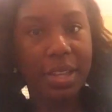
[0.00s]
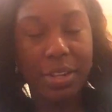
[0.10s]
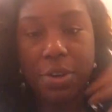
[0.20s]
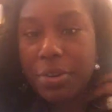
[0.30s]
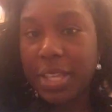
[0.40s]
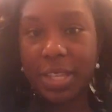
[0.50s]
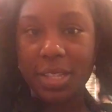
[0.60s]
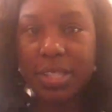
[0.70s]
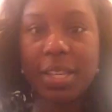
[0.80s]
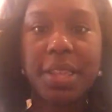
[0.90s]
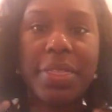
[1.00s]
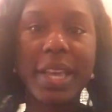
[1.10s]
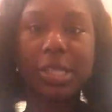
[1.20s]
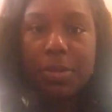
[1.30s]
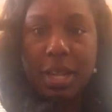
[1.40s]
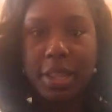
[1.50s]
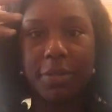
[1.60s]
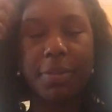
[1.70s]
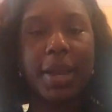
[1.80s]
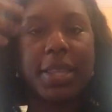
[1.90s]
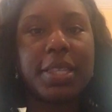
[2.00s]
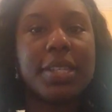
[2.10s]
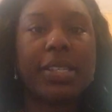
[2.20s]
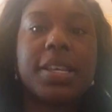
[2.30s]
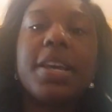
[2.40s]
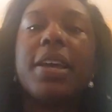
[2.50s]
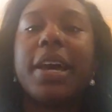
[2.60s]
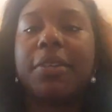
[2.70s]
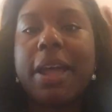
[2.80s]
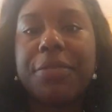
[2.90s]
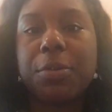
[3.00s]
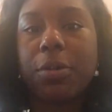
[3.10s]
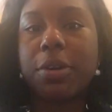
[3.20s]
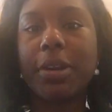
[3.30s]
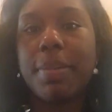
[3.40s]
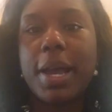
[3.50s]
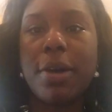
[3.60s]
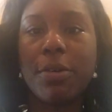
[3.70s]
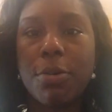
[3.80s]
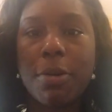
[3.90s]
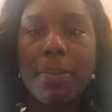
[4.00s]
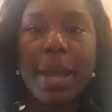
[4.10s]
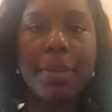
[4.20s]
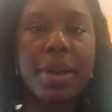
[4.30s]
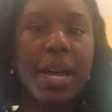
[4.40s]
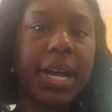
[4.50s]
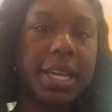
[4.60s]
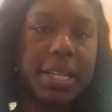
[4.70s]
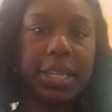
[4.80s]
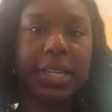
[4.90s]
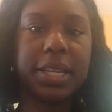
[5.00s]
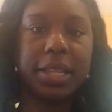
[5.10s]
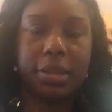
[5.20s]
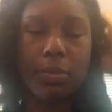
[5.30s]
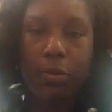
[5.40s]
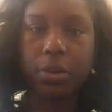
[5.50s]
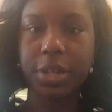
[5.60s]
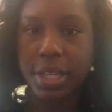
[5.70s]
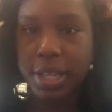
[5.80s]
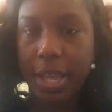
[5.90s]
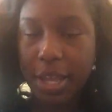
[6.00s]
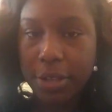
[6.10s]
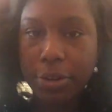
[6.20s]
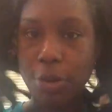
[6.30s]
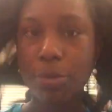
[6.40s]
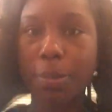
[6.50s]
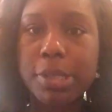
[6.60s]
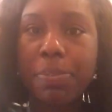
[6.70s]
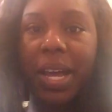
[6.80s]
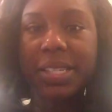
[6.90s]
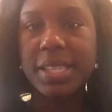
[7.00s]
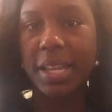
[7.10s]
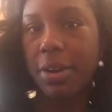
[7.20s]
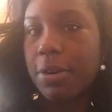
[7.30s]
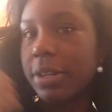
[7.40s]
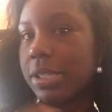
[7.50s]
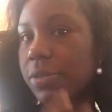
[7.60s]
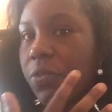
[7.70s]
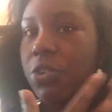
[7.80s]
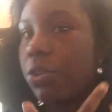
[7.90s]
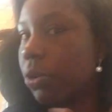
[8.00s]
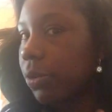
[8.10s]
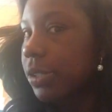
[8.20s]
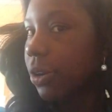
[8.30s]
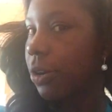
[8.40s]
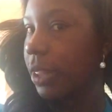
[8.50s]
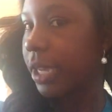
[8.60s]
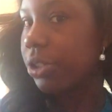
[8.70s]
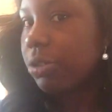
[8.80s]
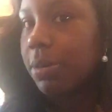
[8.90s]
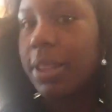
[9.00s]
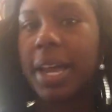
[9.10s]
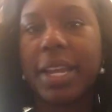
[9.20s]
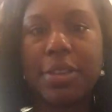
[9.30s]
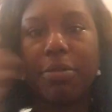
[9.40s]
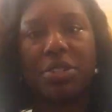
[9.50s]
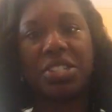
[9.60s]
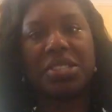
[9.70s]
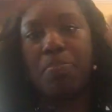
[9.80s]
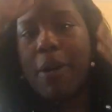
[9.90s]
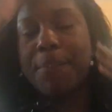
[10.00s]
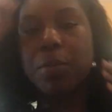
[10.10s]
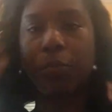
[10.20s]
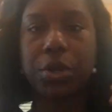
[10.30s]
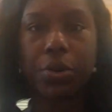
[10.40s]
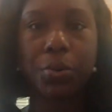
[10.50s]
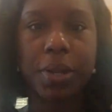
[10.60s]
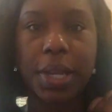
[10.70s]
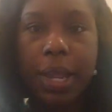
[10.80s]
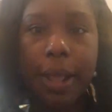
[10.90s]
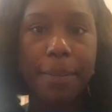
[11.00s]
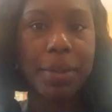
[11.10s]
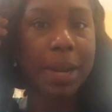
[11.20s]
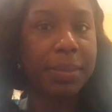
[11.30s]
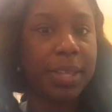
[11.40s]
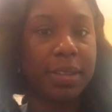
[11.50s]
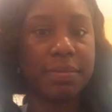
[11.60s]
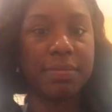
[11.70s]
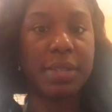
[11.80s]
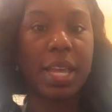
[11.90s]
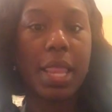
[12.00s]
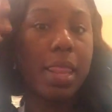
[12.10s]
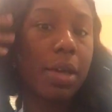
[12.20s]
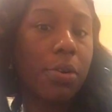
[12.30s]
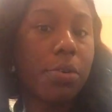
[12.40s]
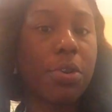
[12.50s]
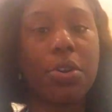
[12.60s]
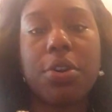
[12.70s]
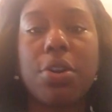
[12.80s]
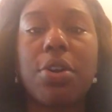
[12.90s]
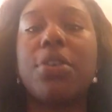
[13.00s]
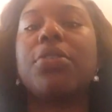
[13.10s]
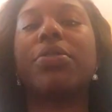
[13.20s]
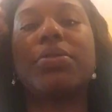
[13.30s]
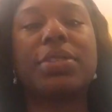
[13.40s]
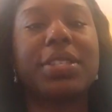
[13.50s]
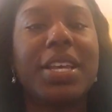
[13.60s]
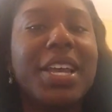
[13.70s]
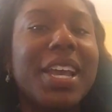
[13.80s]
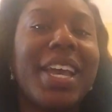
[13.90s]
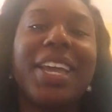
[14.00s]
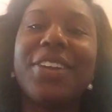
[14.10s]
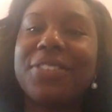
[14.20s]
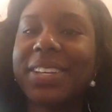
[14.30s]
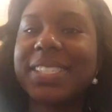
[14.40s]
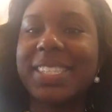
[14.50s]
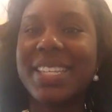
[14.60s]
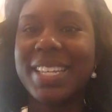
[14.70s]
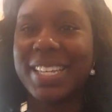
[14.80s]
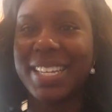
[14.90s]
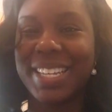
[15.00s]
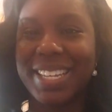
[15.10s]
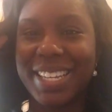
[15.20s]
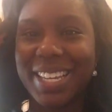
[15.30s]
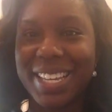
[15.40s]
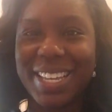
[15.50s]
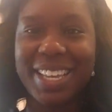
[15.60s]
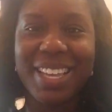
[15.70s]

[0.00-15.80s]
And no heat. And that's what I love about this. I don't have to worry about going back behind it in the morning. You know, the spots that aren't as full or as curly as you would like, you would just bump them real quick. But I mean, hello, curls. Hey, Christy.